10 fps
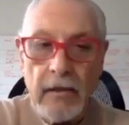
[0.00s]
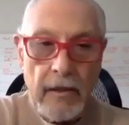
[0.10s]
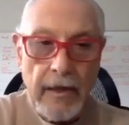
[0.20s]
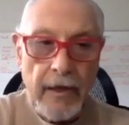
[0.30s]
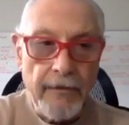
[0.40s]

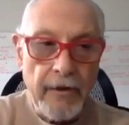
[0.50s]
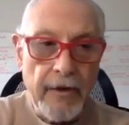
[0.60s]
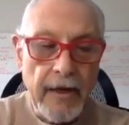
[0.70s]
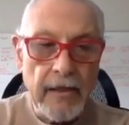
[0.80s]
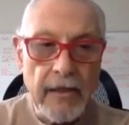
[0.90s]
day after
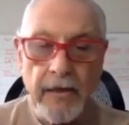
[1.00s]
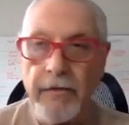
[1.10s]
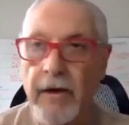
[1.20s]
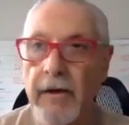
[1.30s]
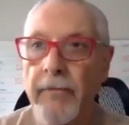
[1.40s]

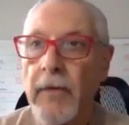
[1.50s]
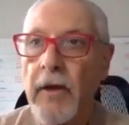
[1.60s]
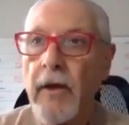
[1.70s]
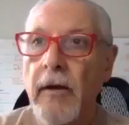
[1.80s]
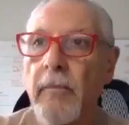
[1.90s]
Thanksgiving,
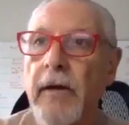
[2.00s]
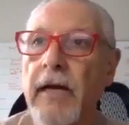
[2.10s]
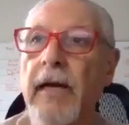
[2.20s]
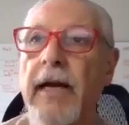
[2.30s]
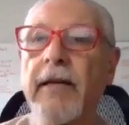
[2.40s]
but
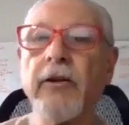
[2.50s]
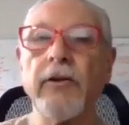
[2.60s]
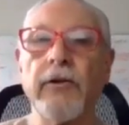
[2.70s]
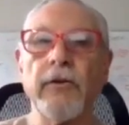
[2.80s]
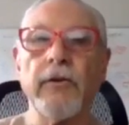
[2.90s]
I'd like
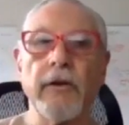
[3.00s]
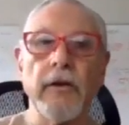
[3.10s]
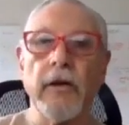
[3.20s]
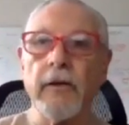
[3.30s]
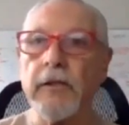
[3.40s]
to
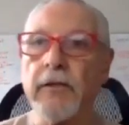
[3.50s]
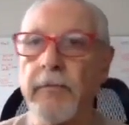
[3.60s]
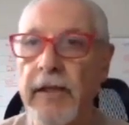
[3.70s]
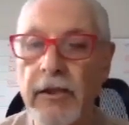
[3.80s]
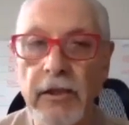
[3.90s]
just
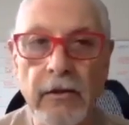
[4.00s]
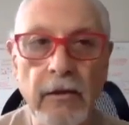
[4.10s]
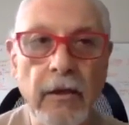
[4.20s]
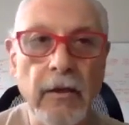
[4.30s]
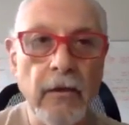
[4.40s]
mention